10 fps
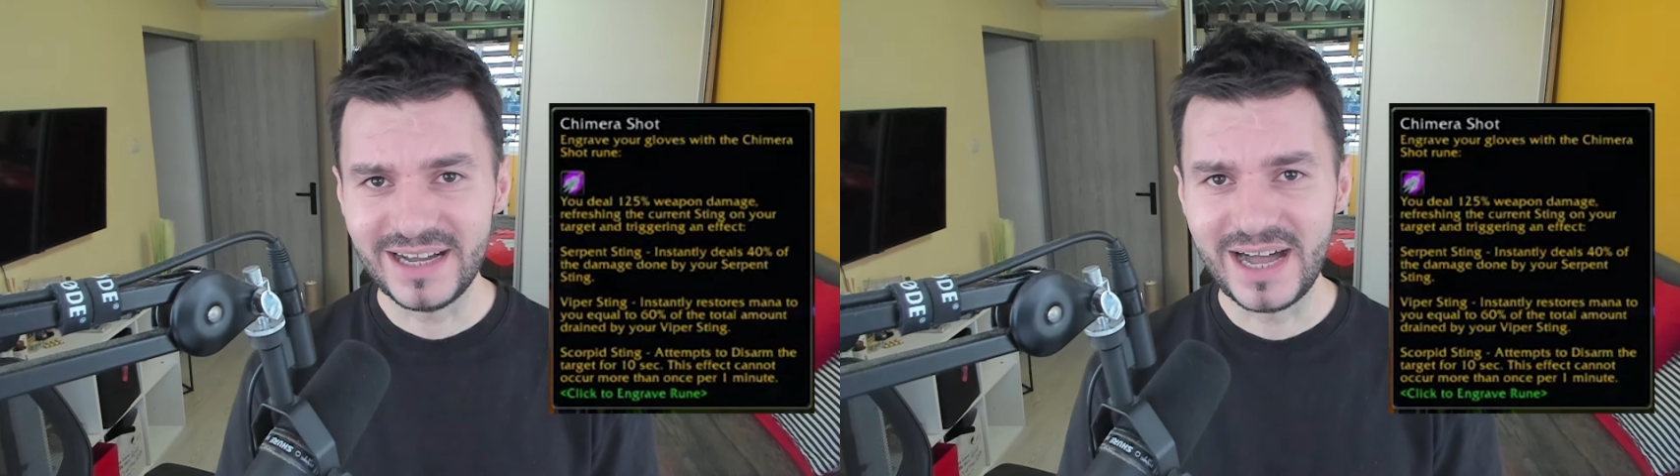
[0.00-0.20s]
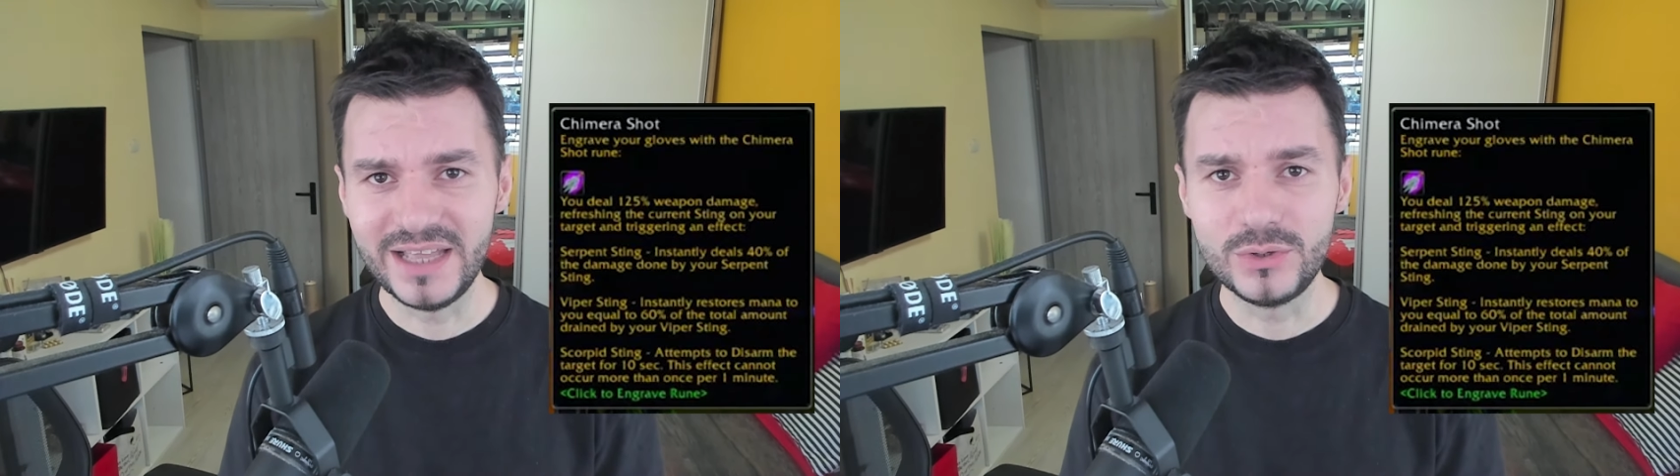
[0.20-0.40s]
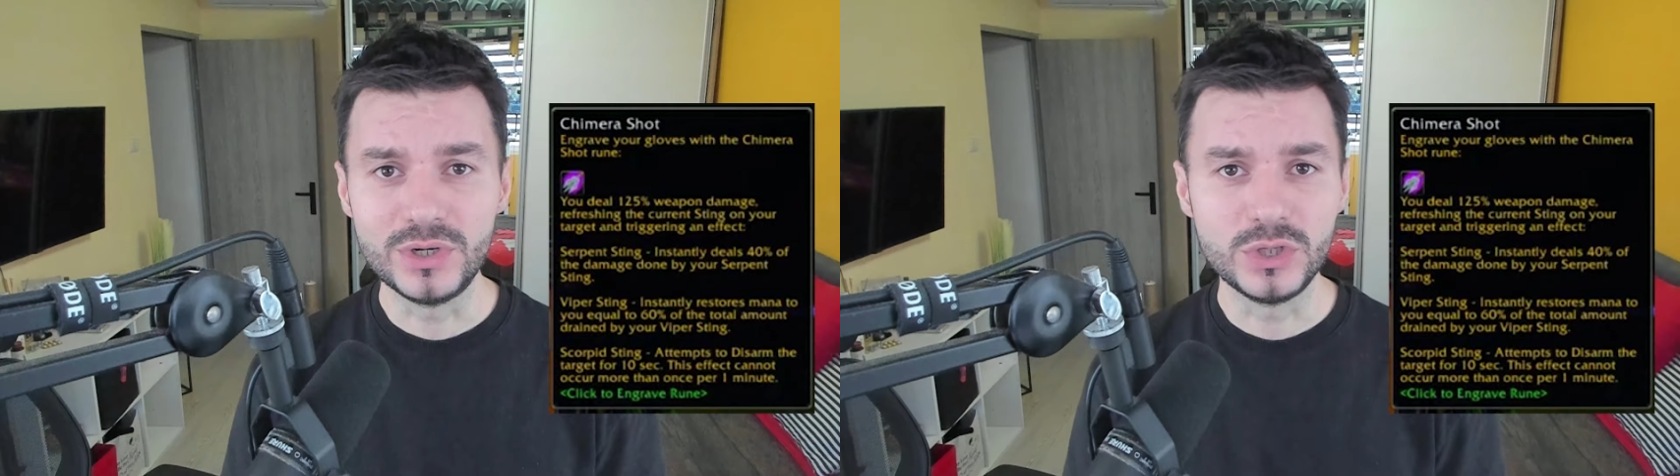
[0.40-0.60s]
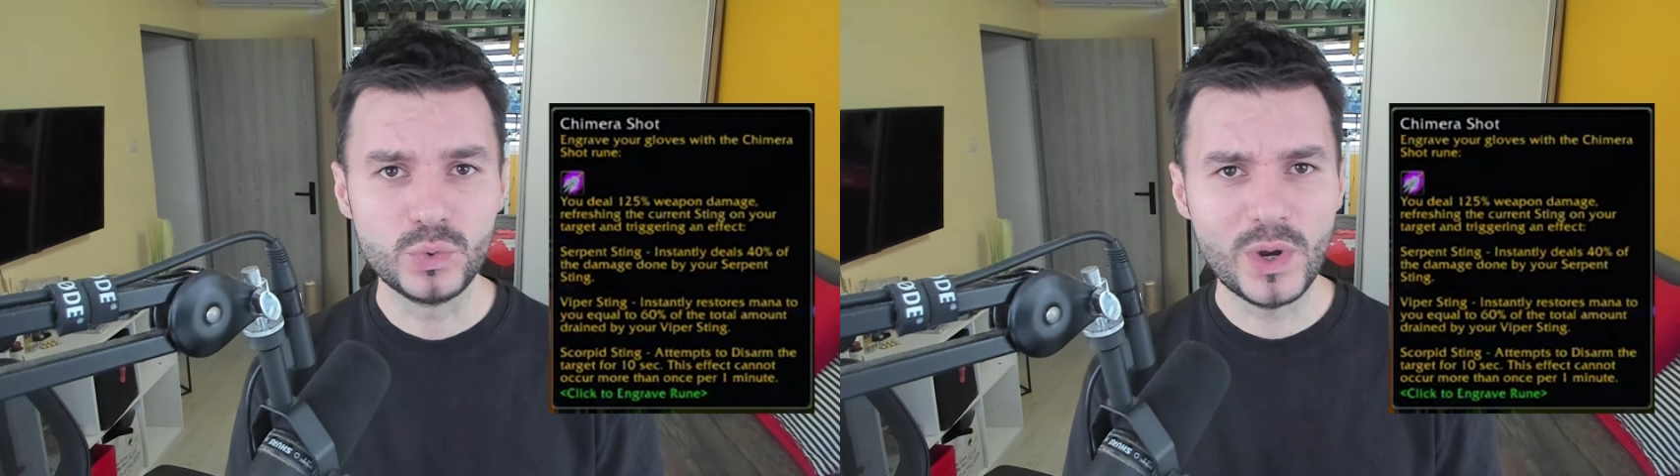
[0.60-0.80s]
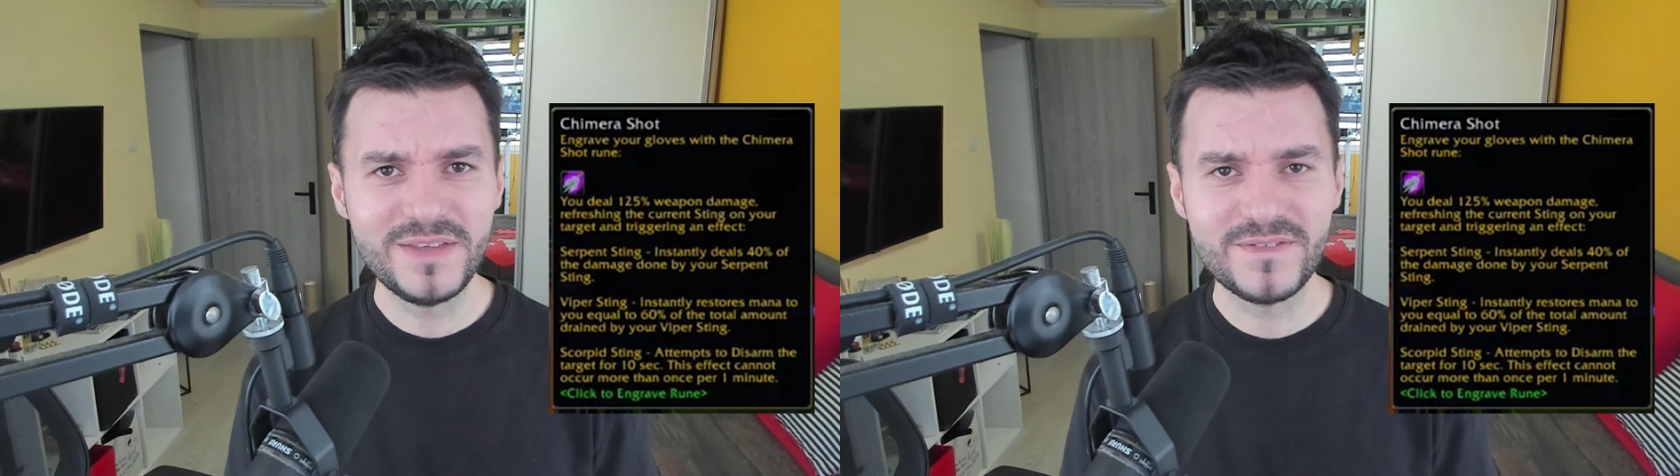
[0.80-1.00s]

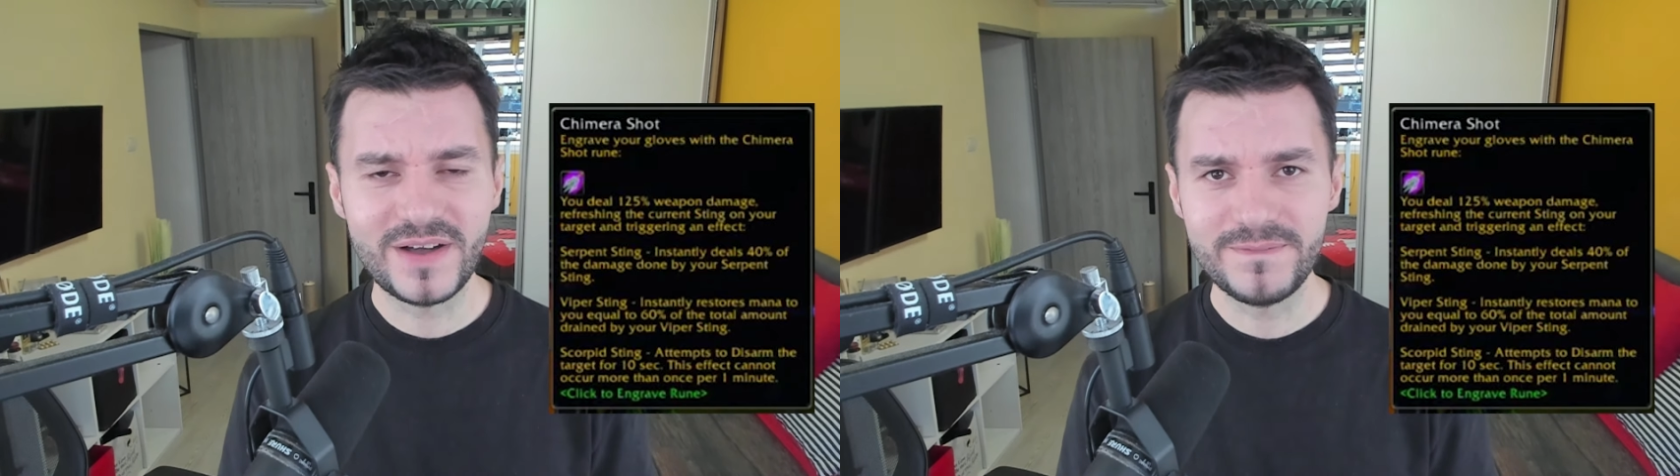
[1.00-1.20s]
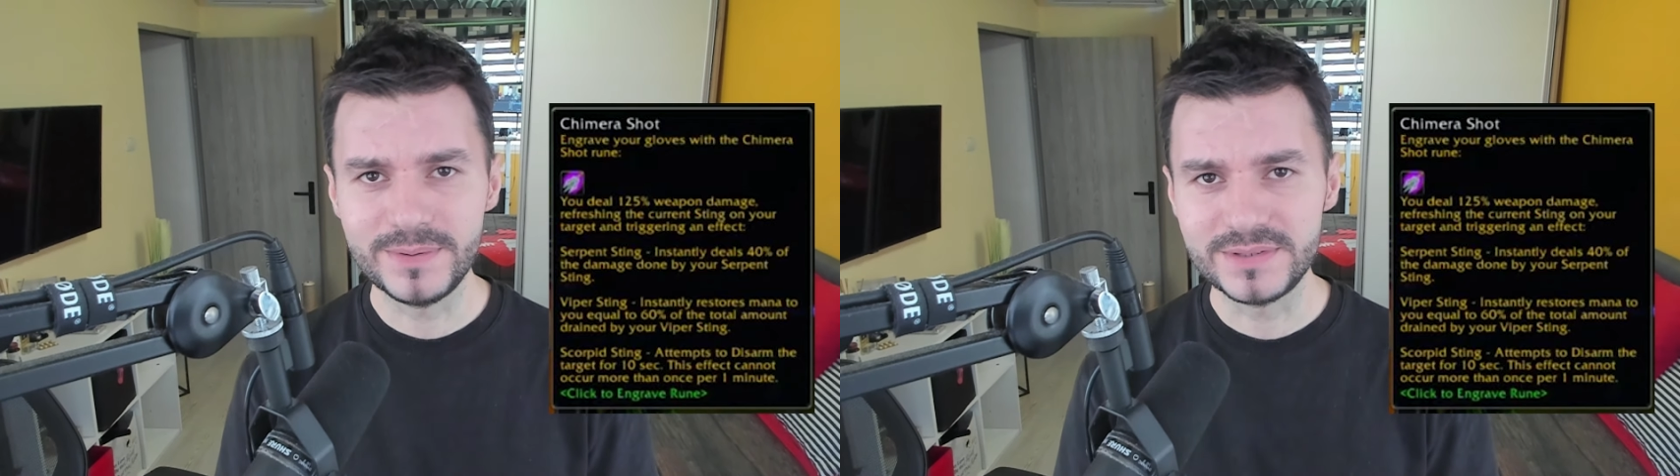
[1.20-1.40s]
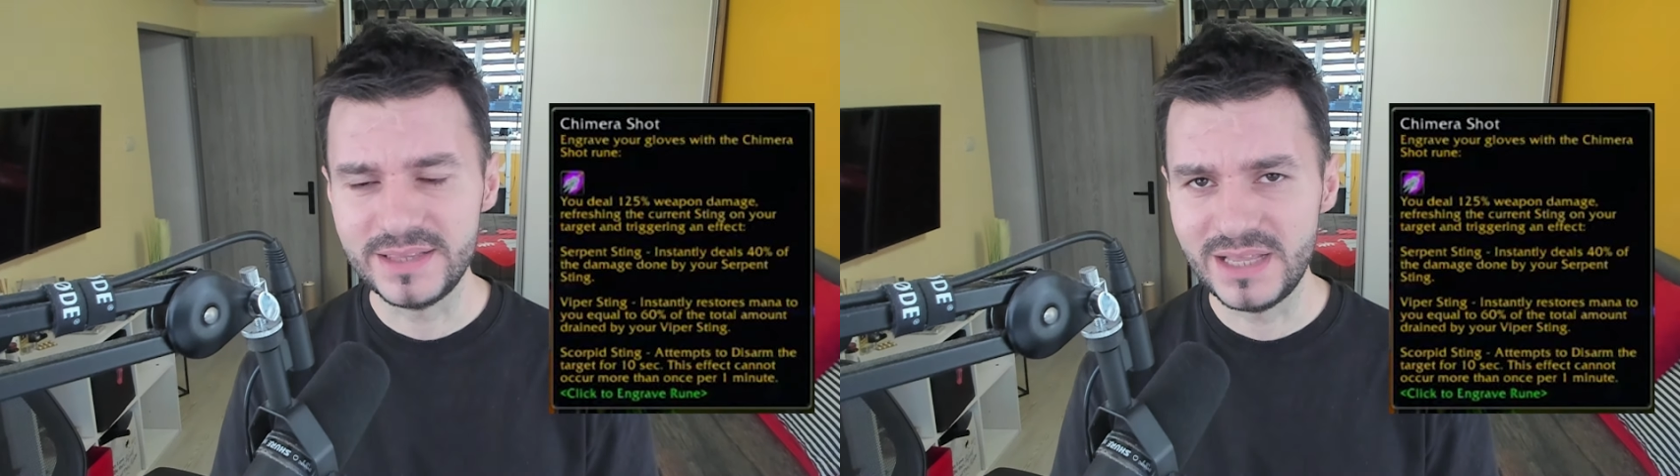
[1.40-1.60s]
125%